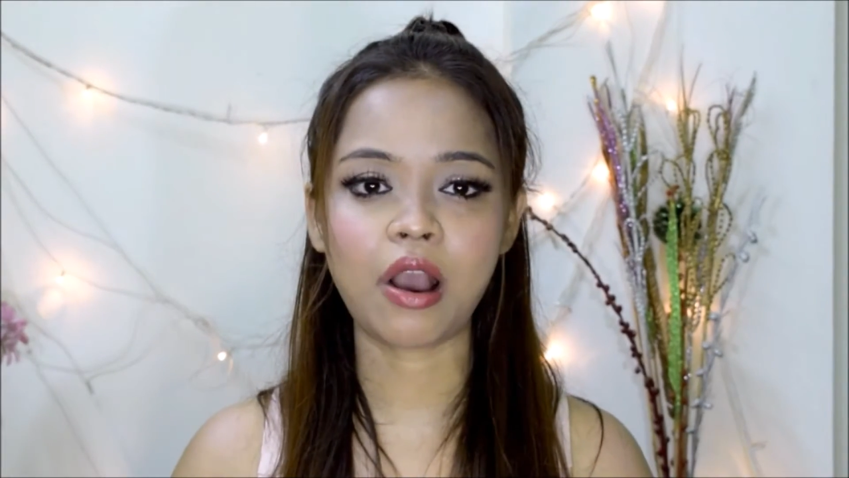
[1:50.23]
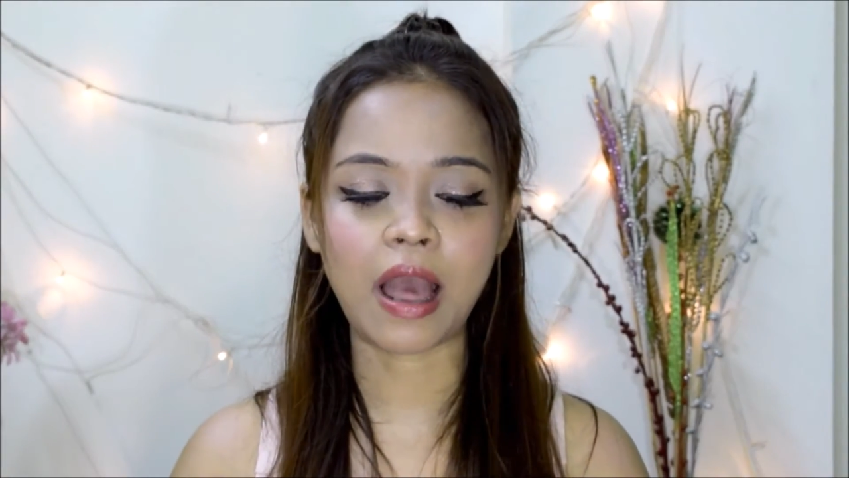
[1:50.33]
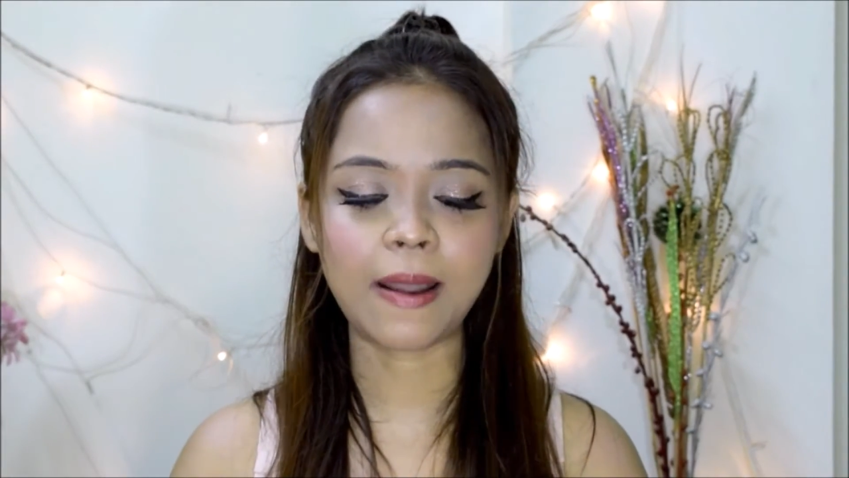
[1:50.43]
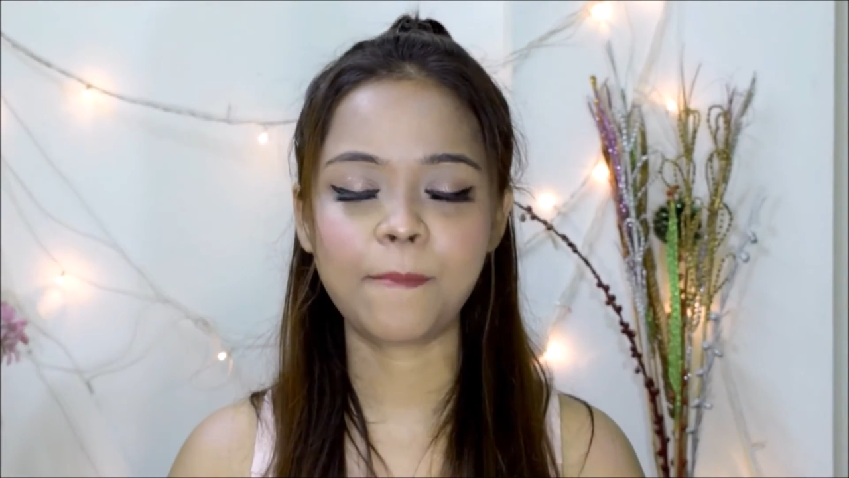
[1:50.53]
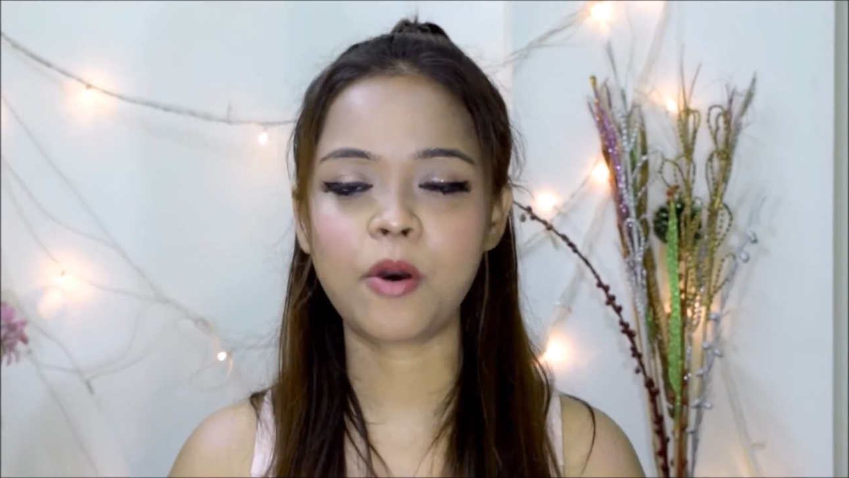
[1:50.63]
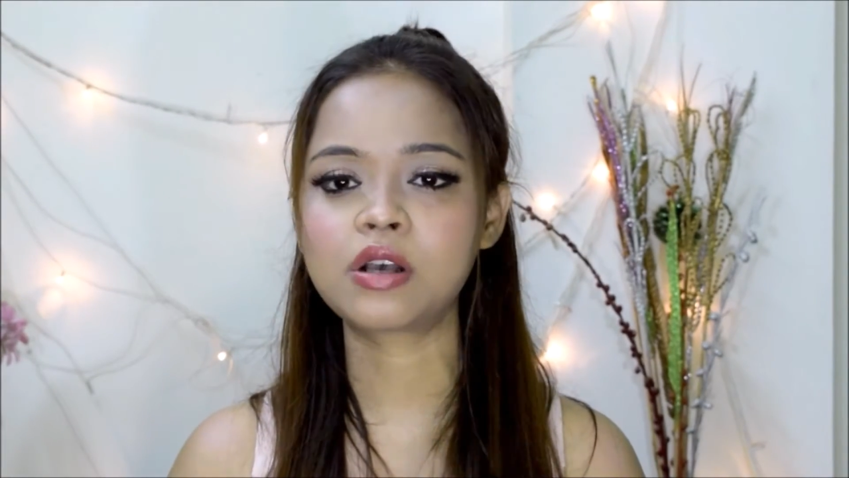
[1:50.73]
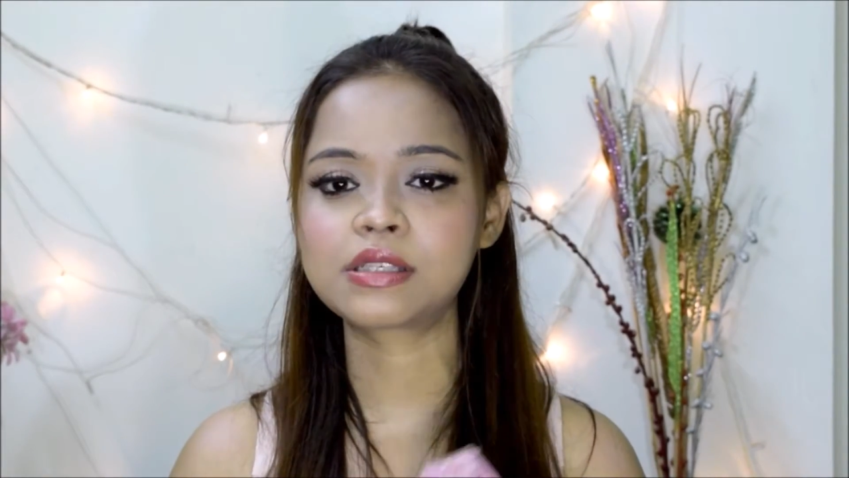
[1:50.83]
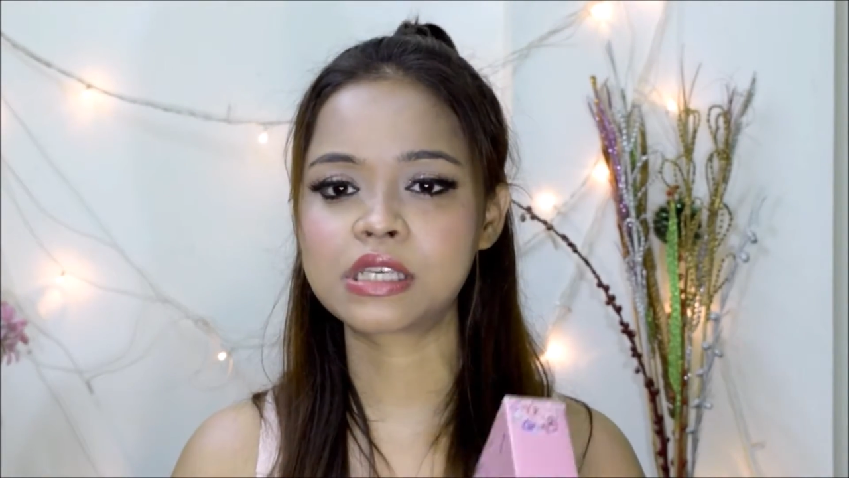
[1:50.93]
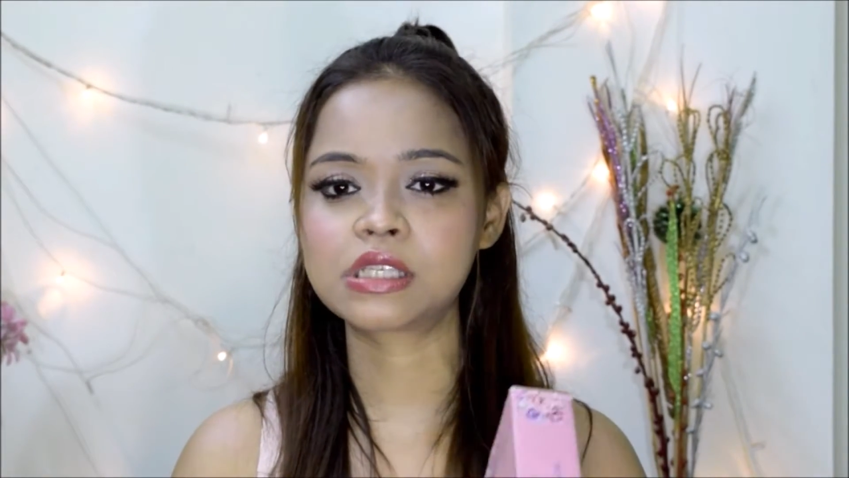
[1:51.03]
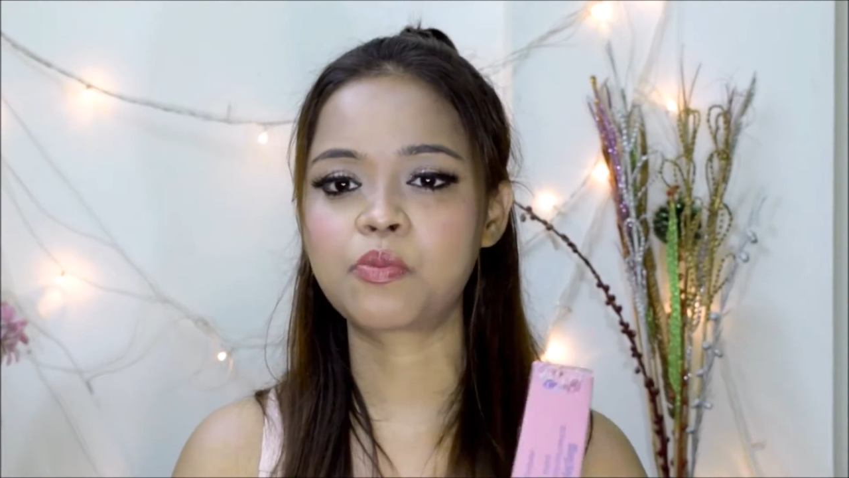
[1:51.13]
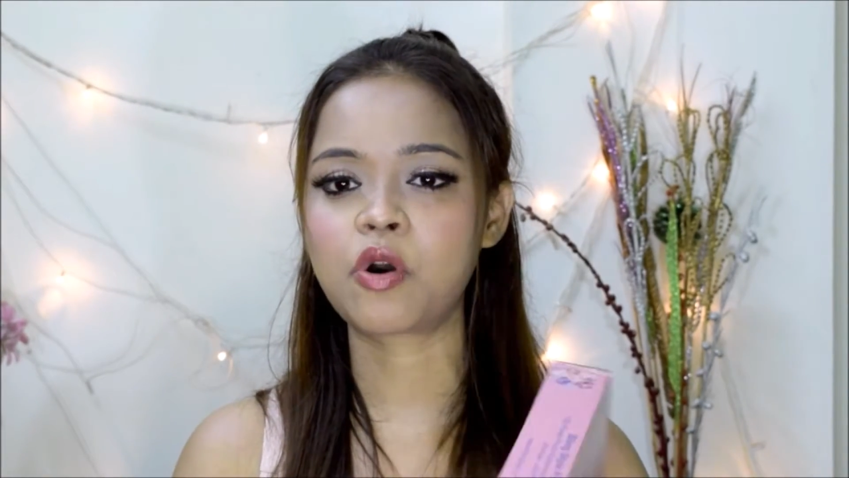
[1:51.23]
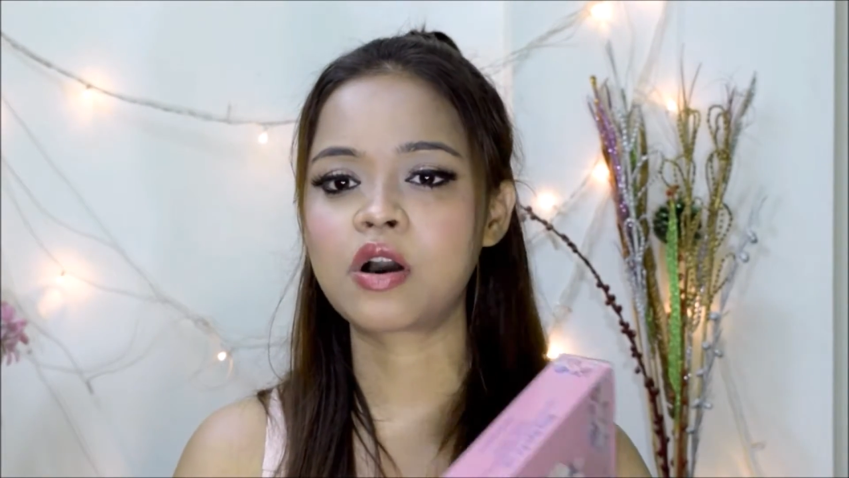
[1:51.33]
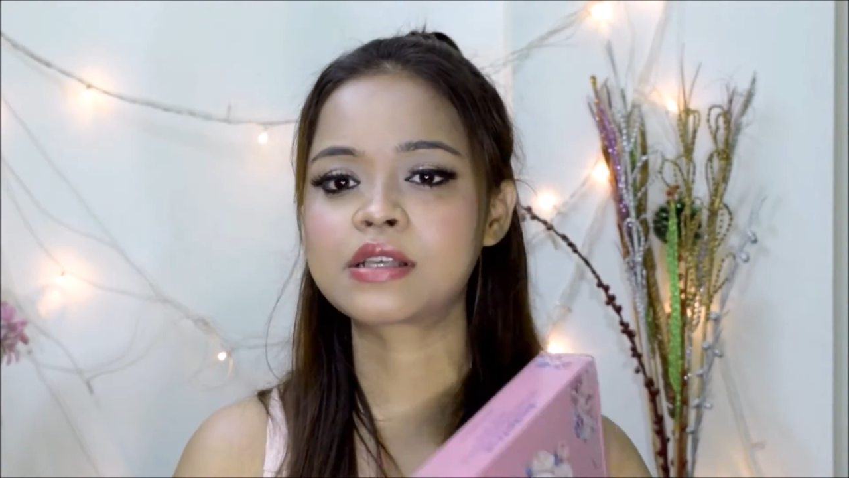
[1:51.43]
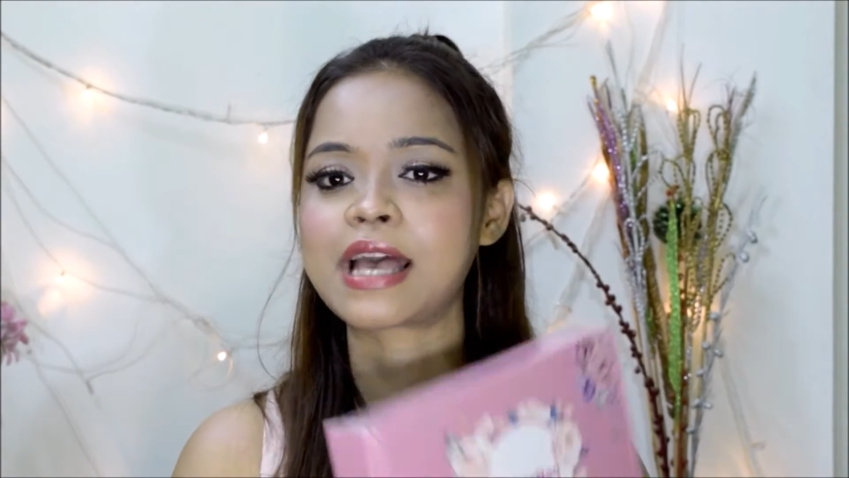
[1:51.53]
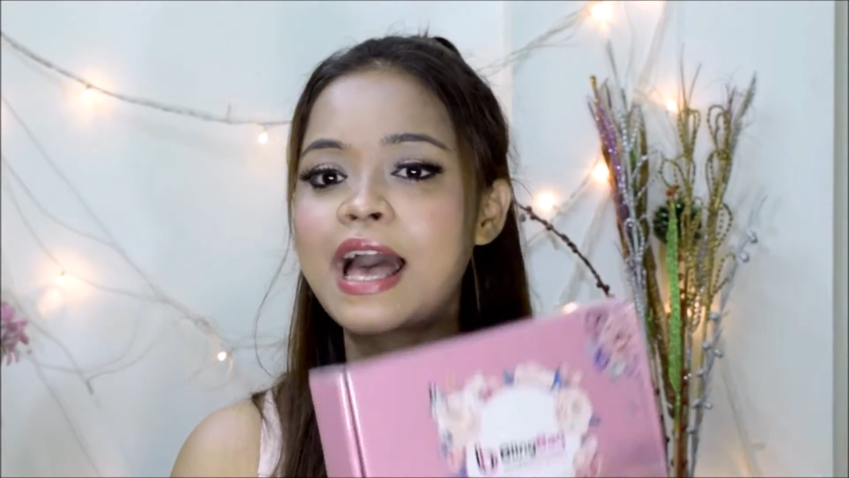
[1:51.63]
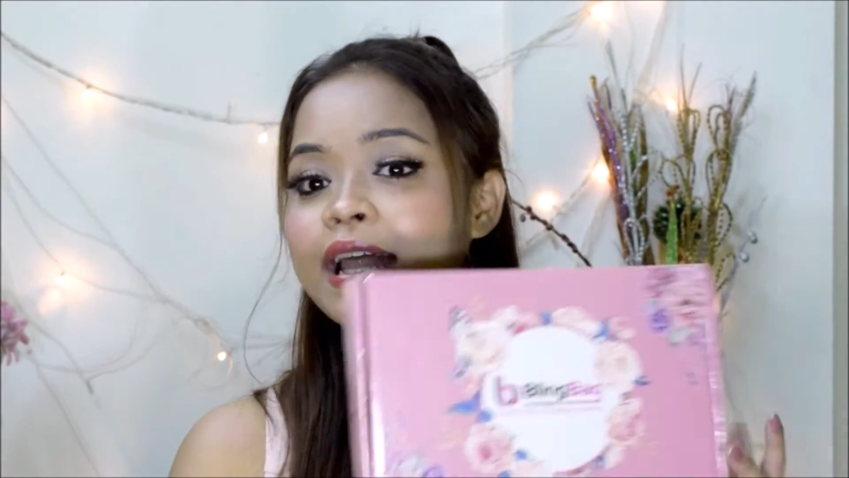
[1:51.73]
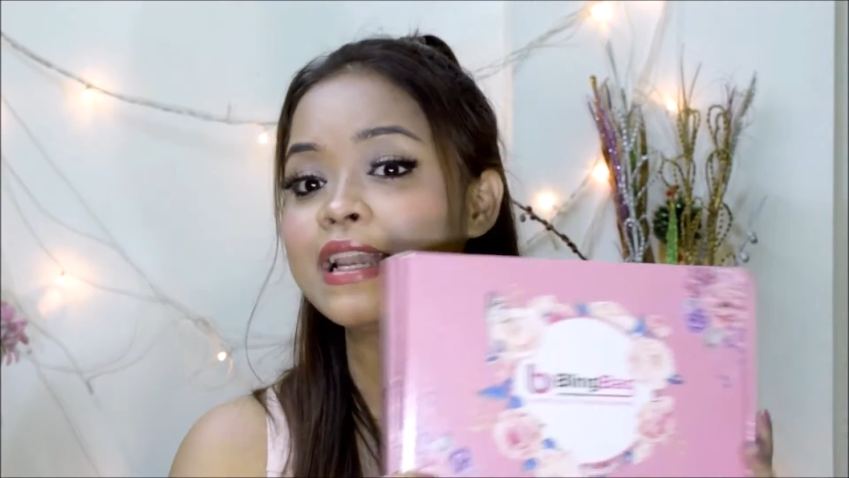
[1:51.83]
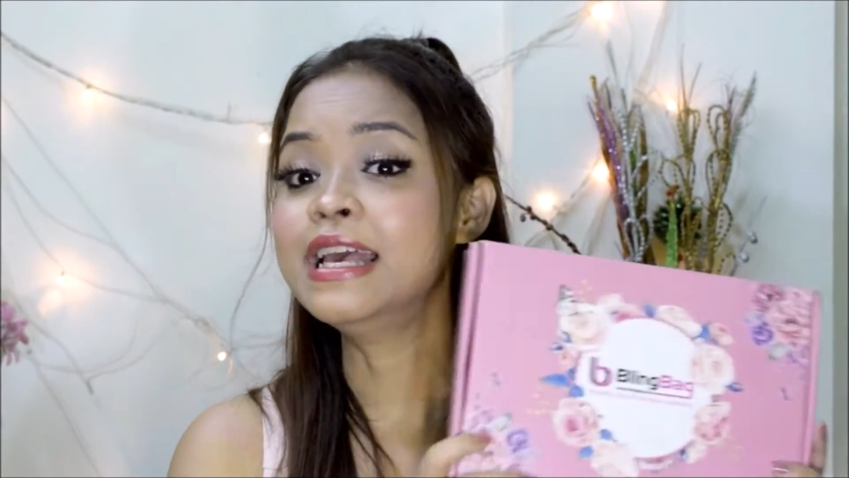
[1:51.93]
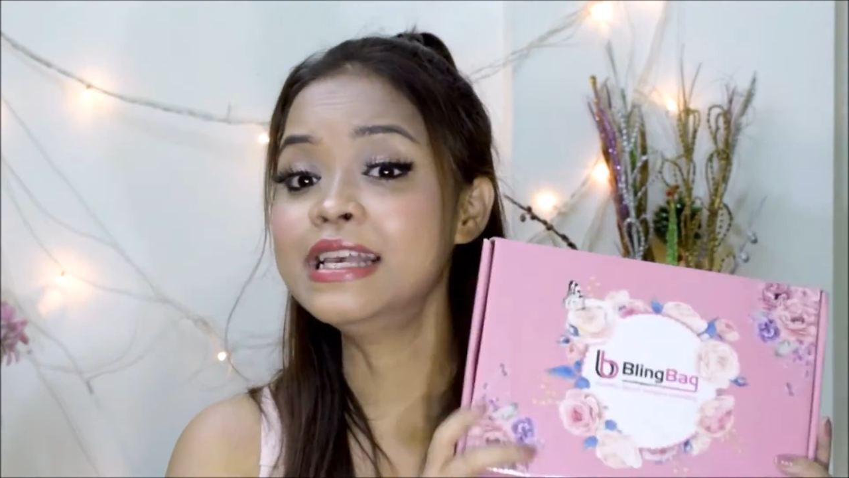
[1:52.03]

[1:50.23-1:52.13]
unbox this box and